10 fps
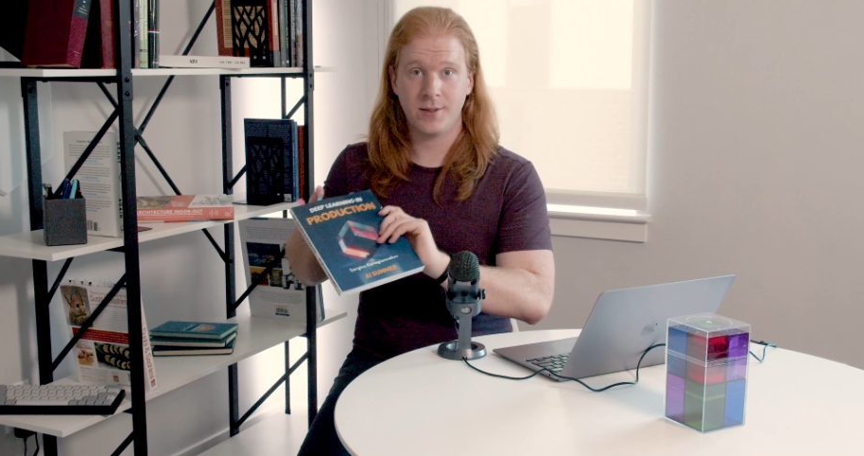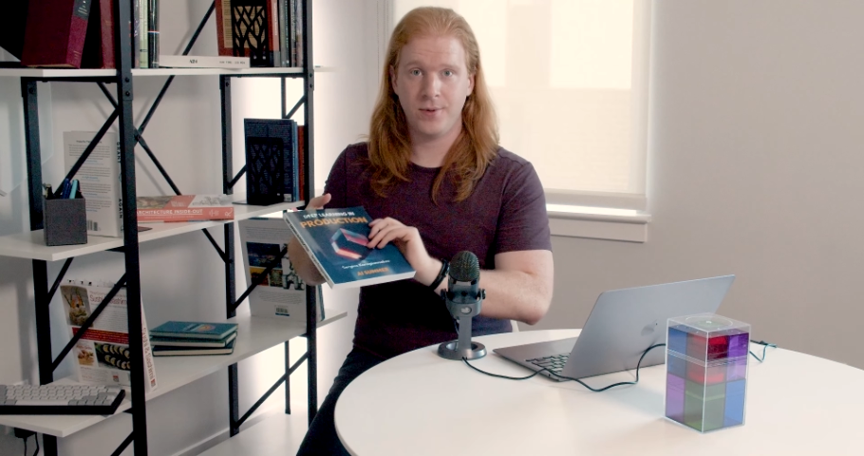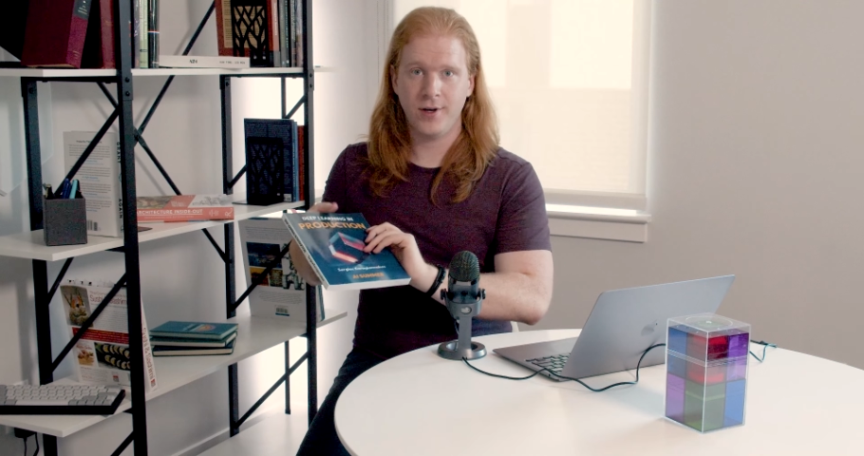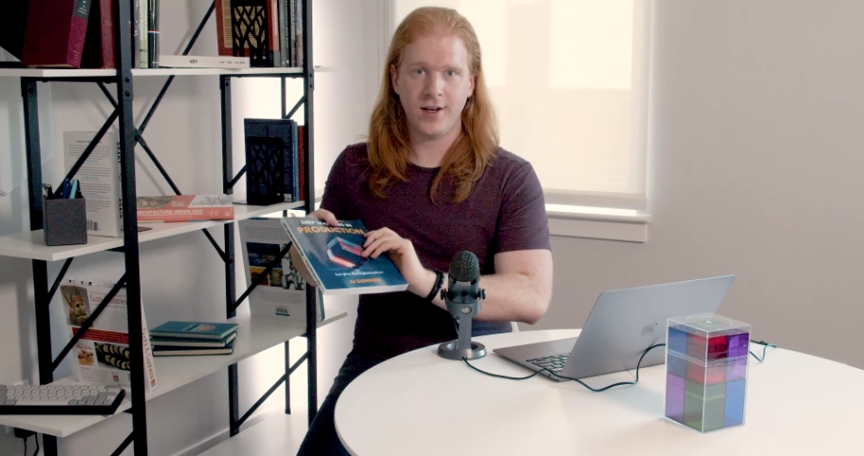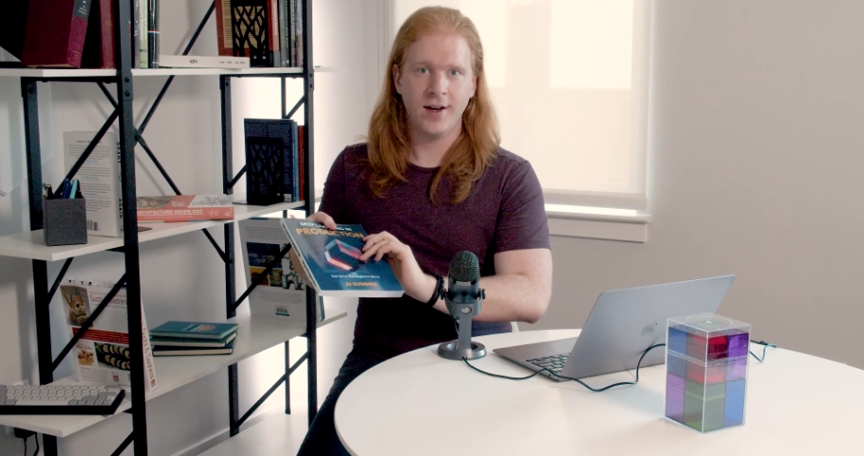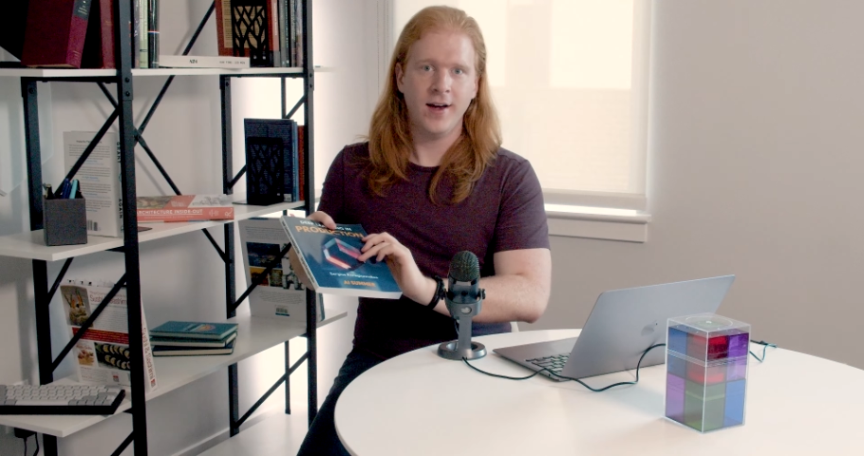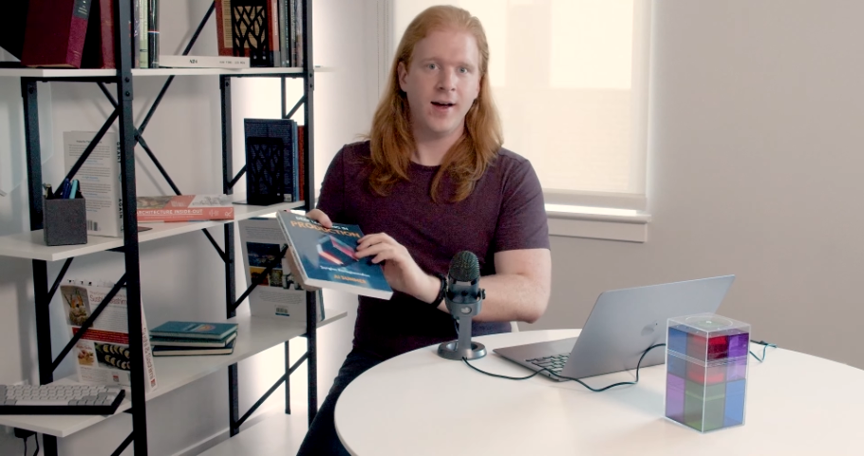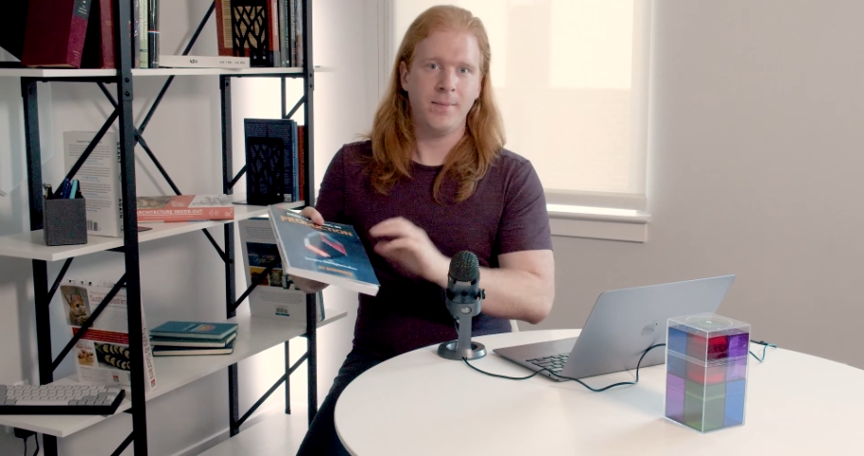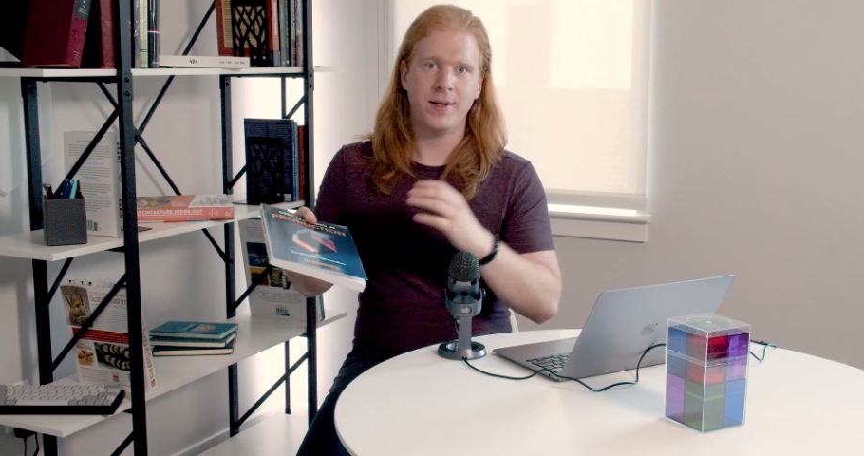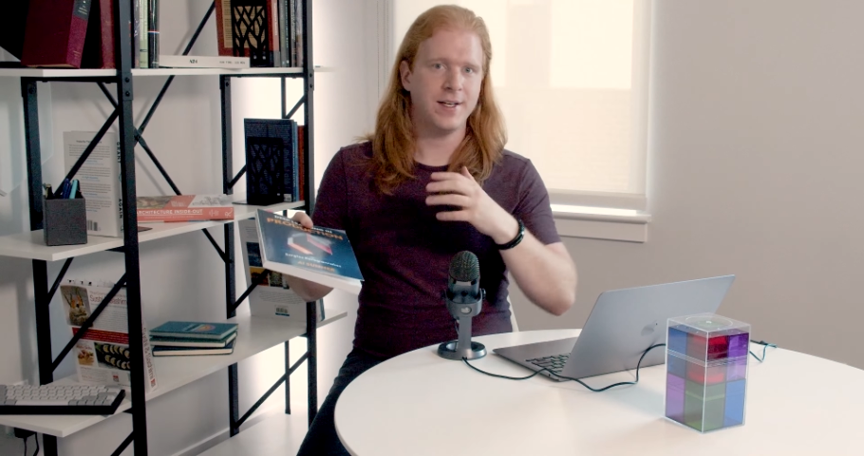book
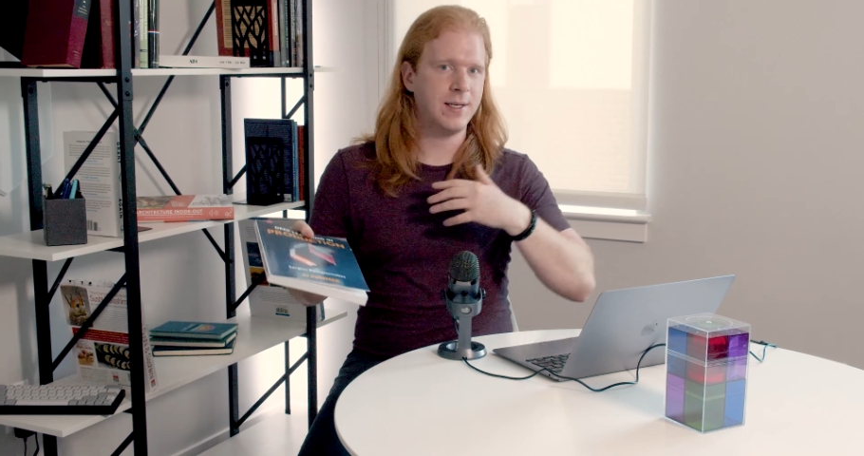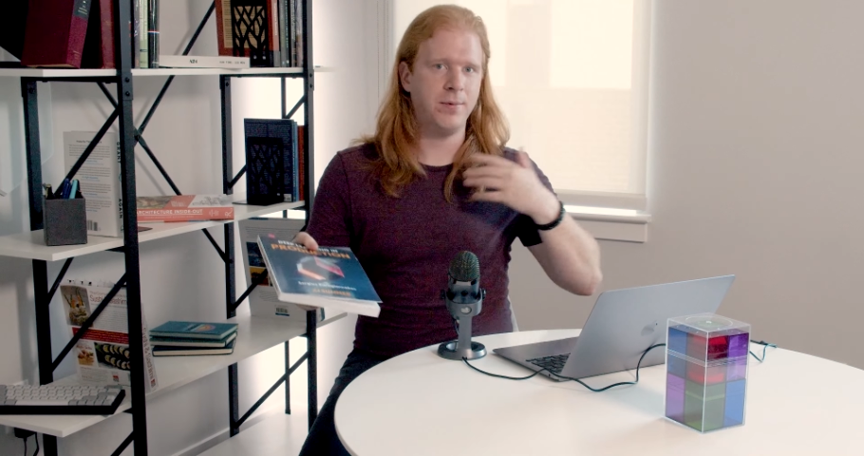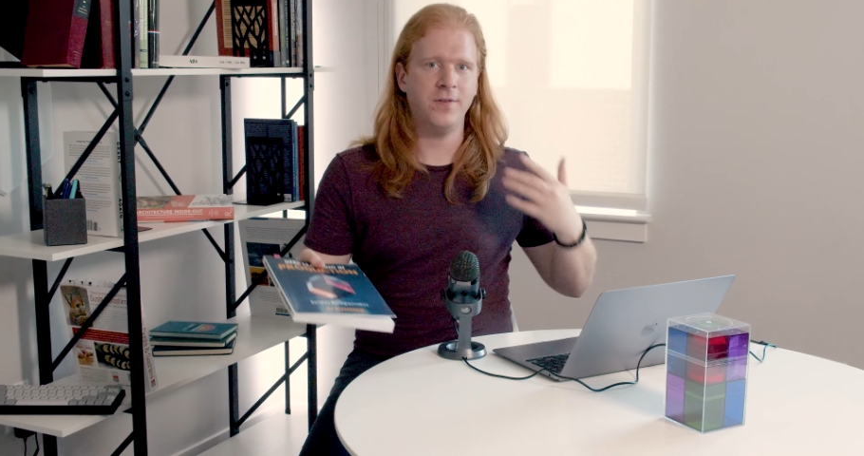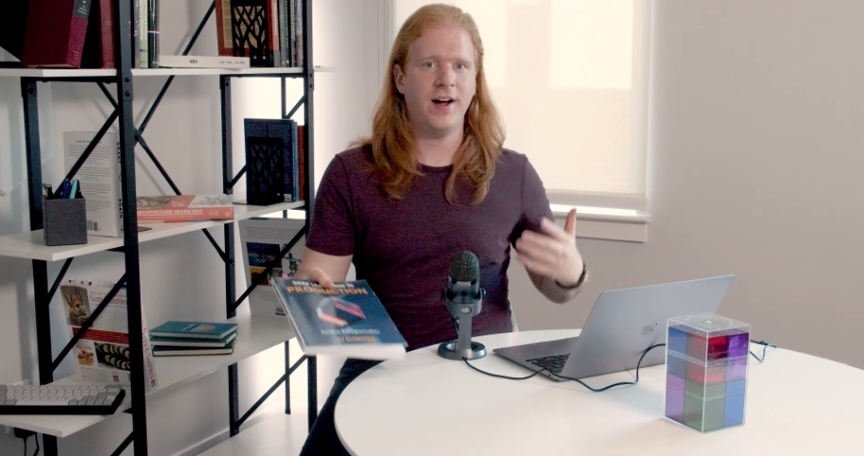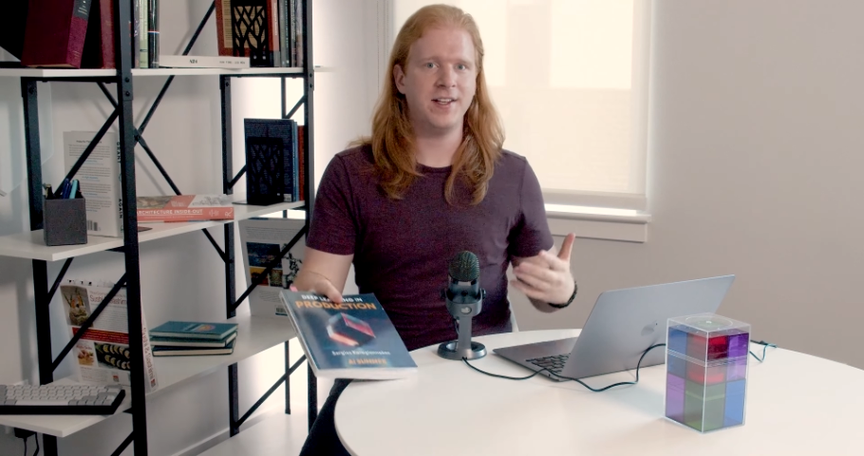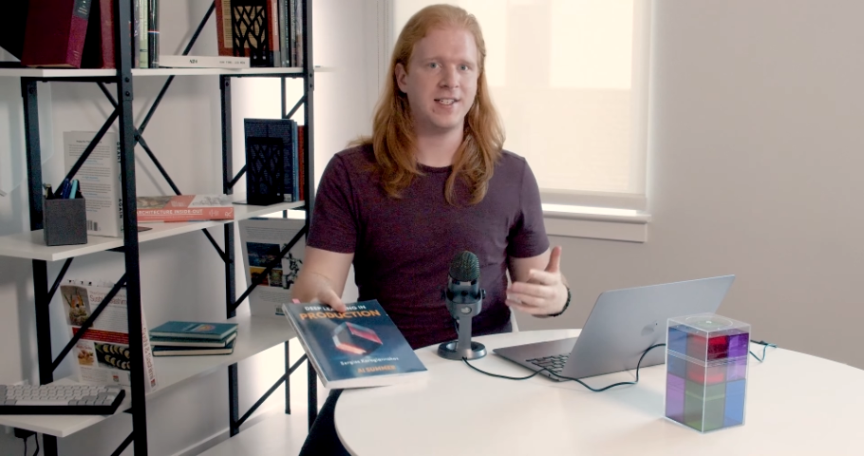because it provides